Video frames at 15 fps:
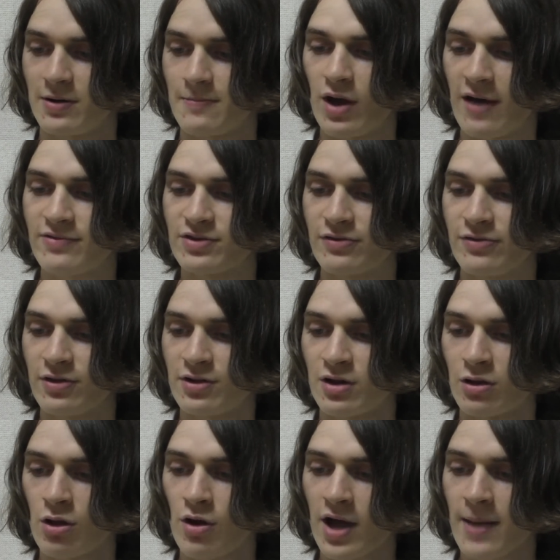You have to fill in a
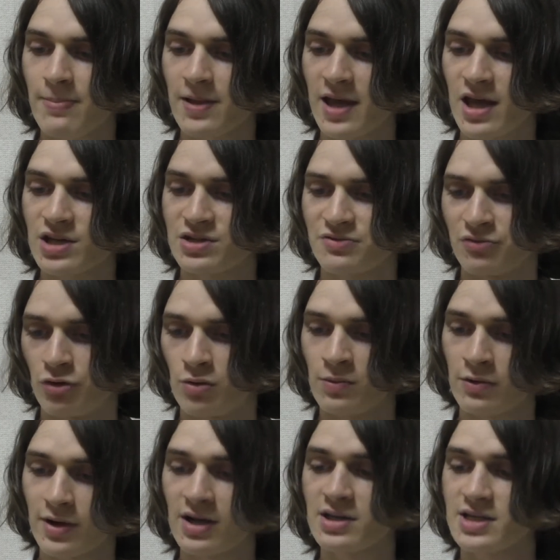long application form,
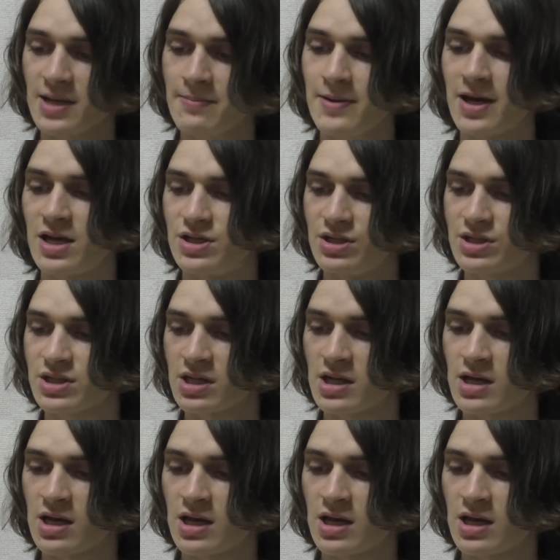around 10 pages,